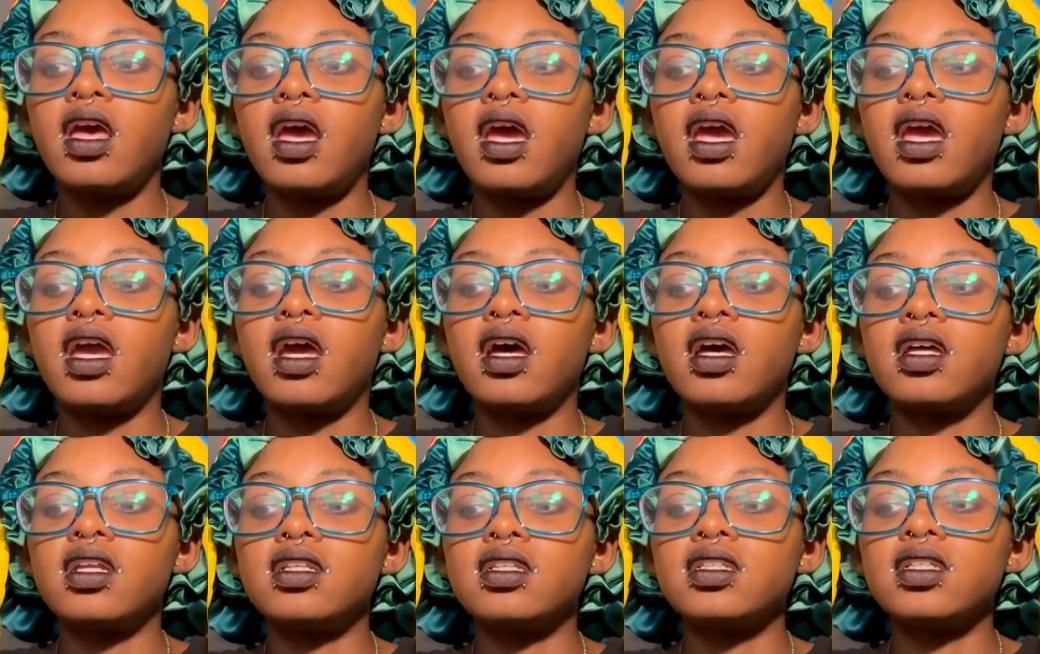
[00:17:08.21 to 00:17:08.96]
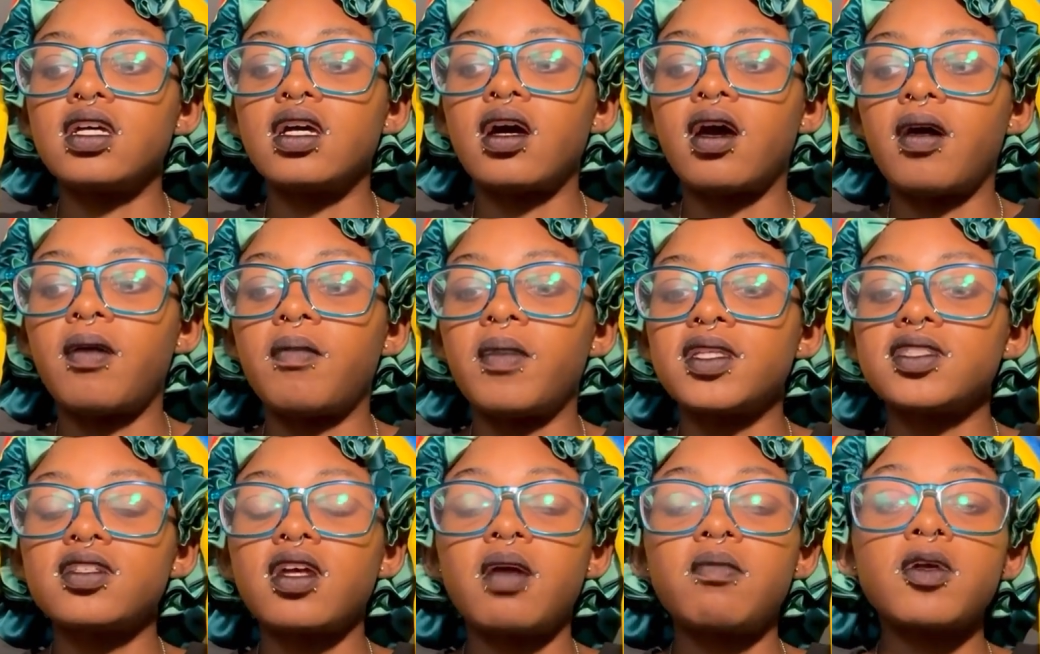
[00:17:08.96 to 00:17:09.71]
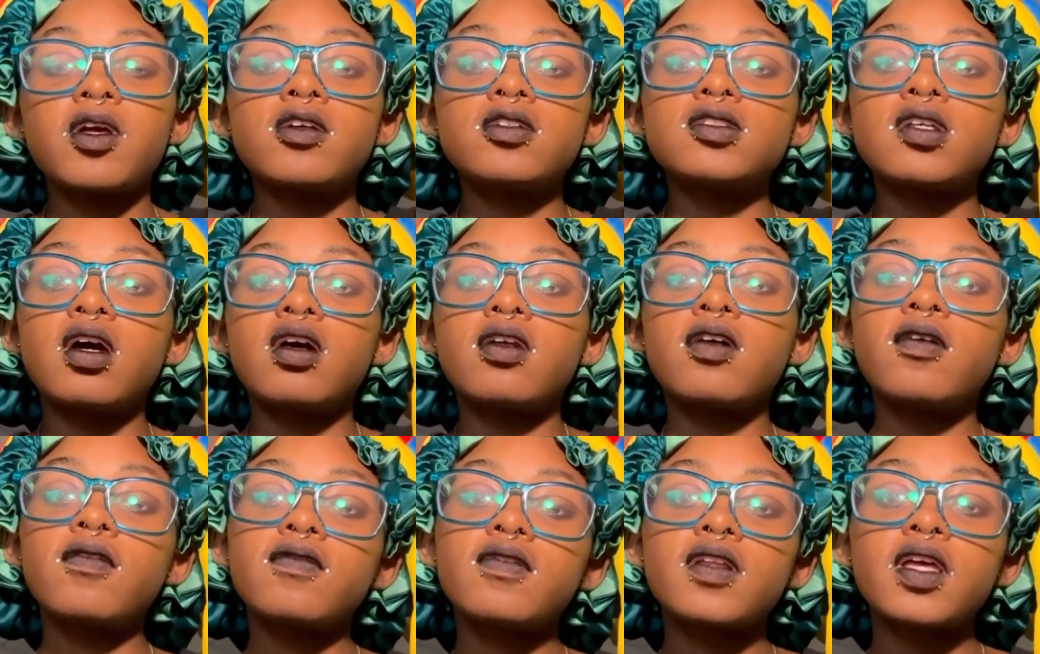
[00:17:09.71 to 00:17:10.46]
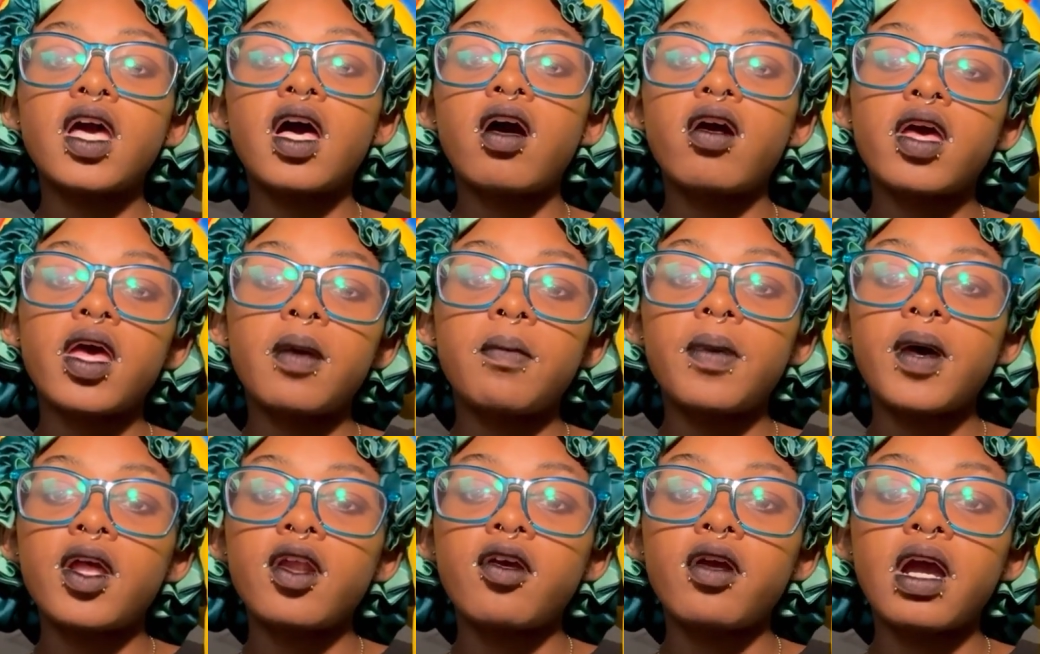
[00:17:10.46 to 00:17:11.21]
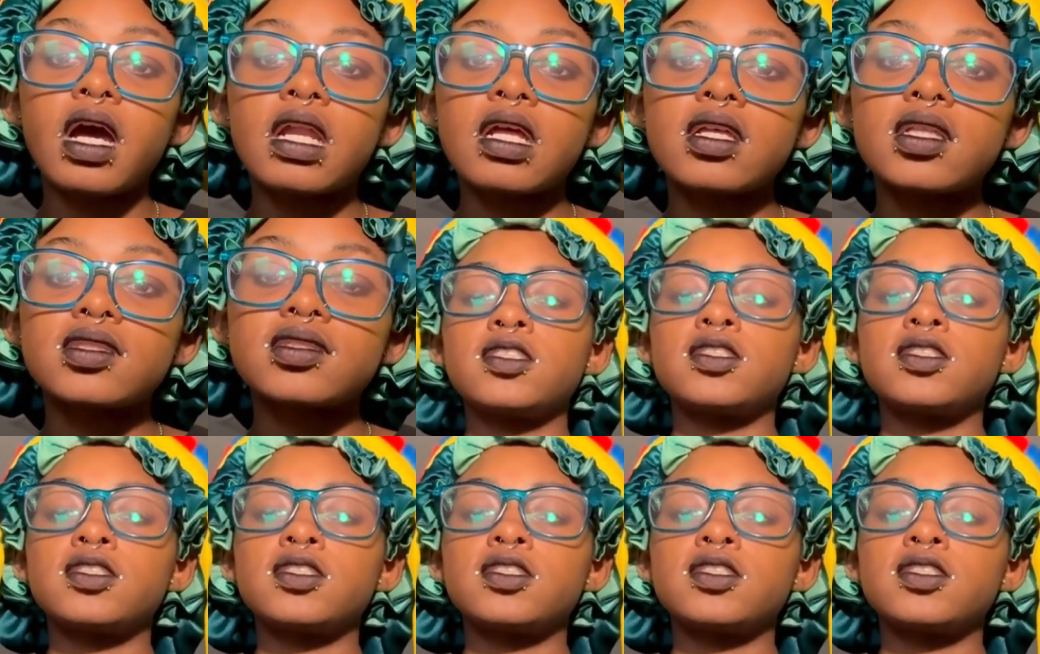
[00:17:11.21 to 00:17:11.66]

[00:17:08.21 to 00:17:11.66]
And as time goes on, hopefully I'll get better at it.